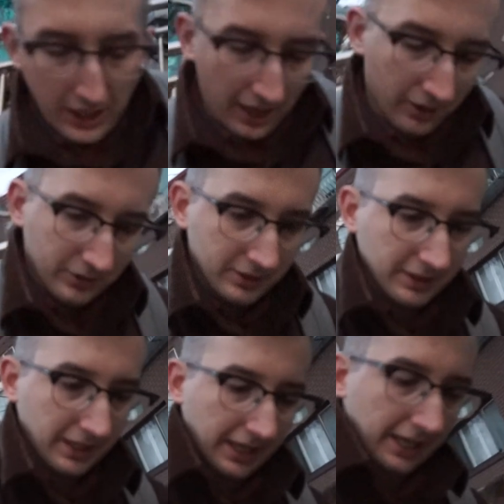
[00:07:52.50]
out,
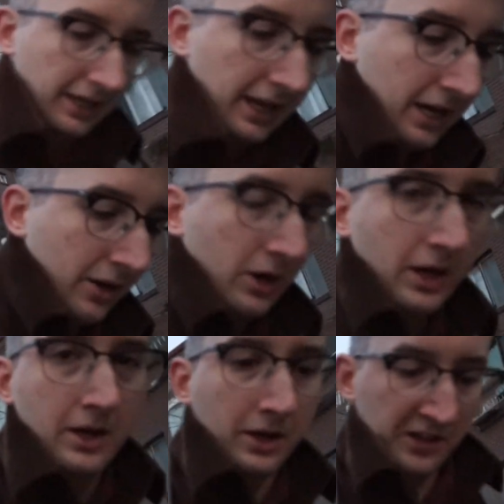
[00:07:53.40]
and now
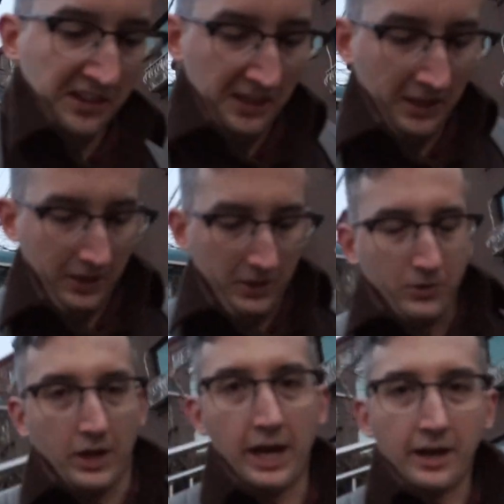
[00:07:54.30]

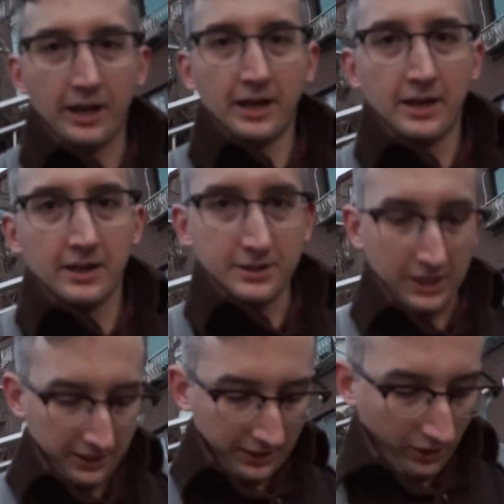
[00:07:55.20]
we're heading,
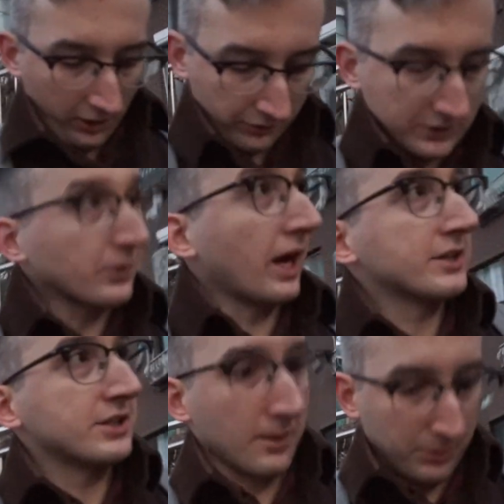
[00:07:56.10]
trying to get off because we're
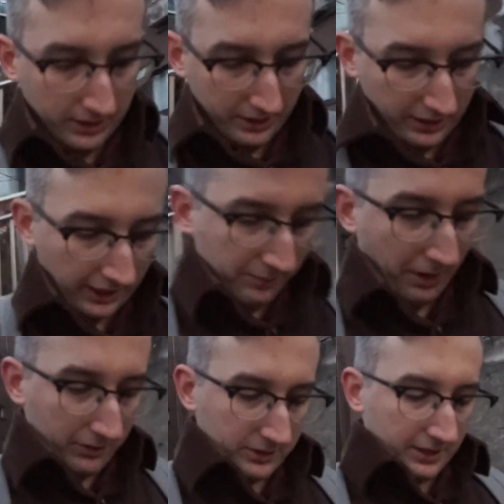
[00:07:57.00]
actually up a little like
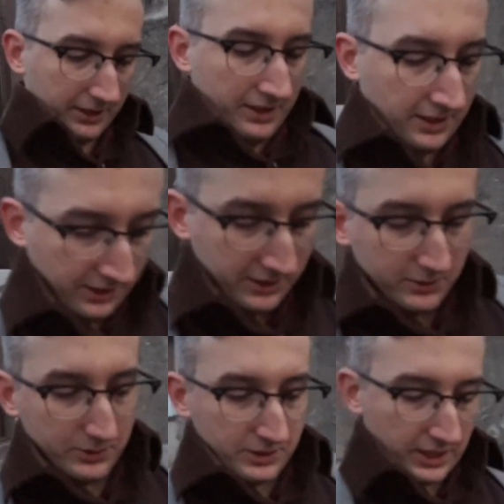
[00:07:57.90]
mountain.
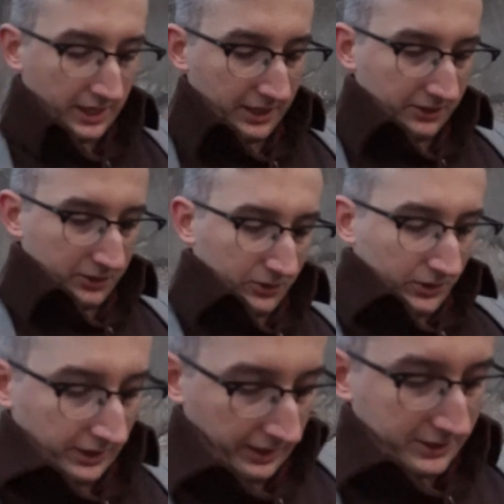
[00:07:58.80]
So we're trying to
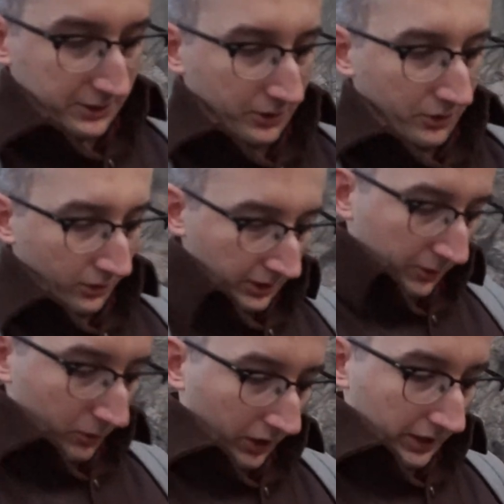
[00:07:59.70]
actually recording
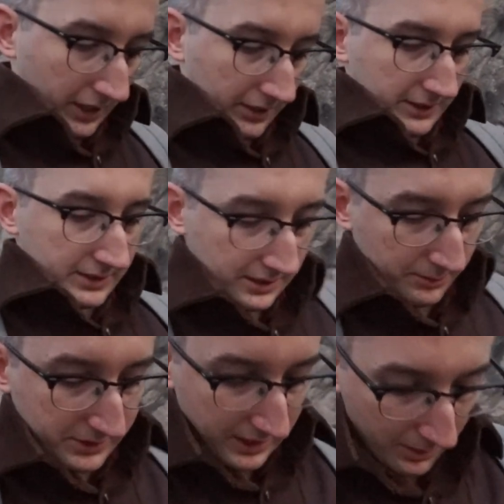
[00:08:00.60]
and walking down these
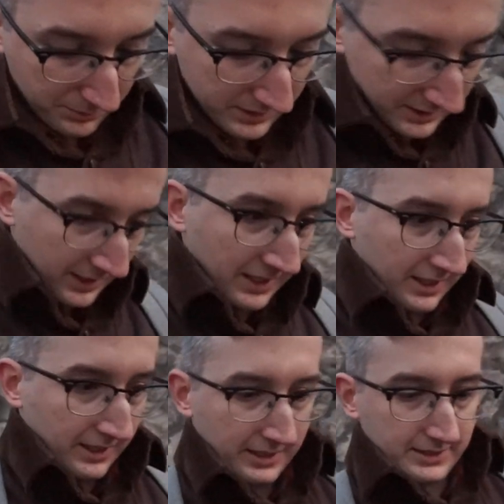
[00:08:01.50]
steep steps
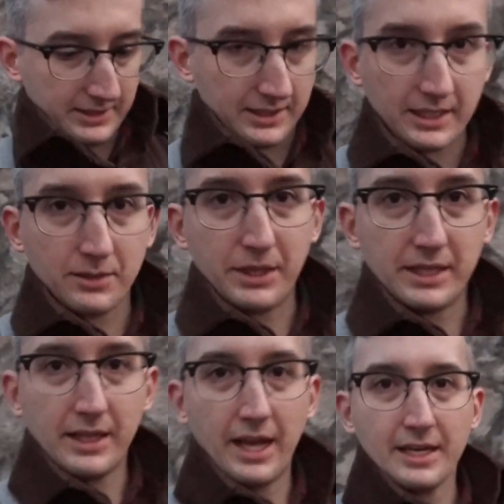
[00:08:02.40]
is a little bit
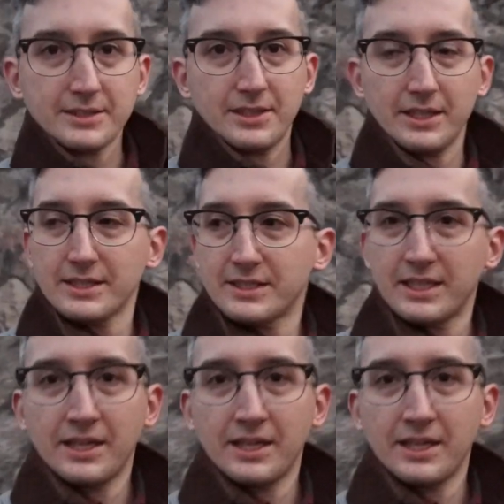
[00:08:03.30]
hazardous.